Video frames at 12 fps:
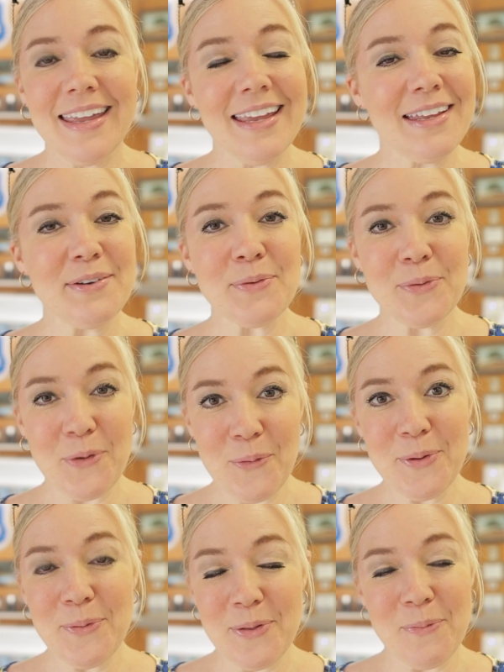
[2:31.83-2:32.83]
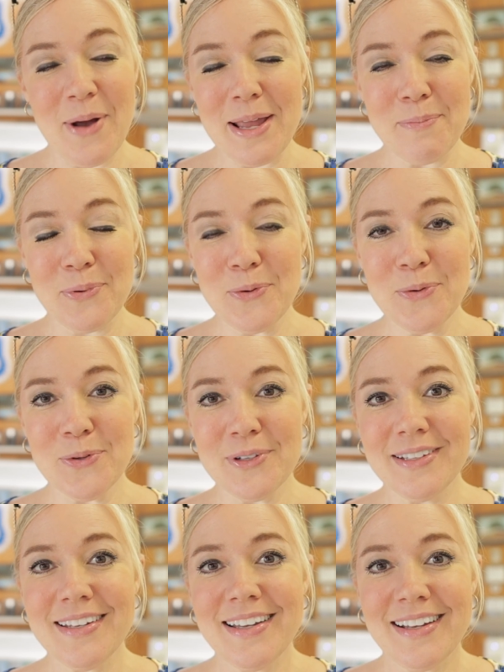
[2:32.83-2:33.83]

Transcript: And going with a white pool,